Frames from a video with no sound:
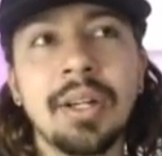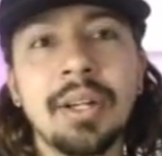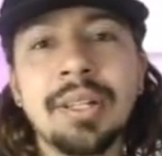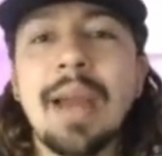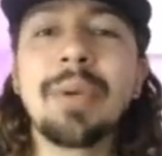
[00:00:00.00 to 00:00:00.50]

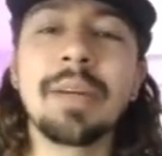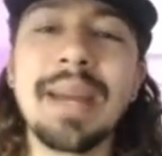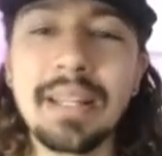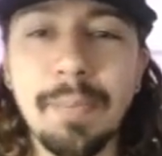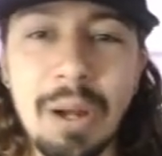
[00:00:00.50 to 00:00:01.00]
yeah, we can
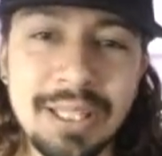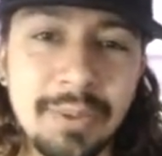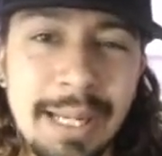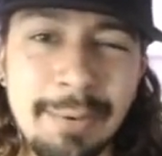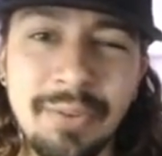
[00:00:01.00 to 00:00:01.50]
make the buy, sell,
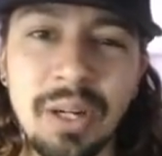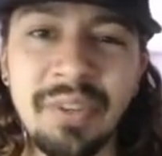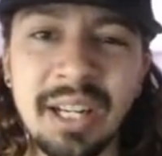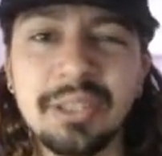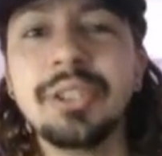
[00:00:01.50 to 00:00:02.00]
keep, avoid
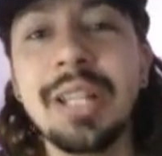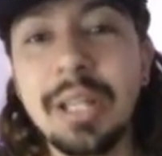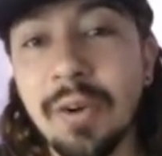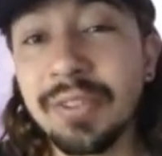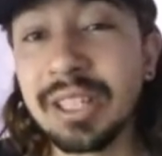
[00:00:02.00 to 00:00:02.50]
videos and do the
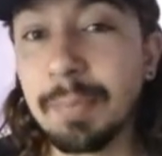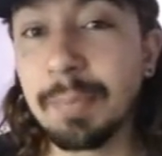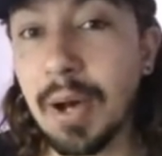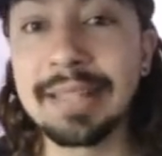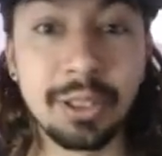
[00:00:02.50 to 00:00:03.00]
obvious
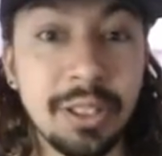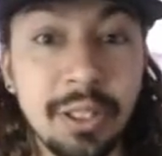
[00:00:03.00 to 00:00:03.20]
buys. We'll do the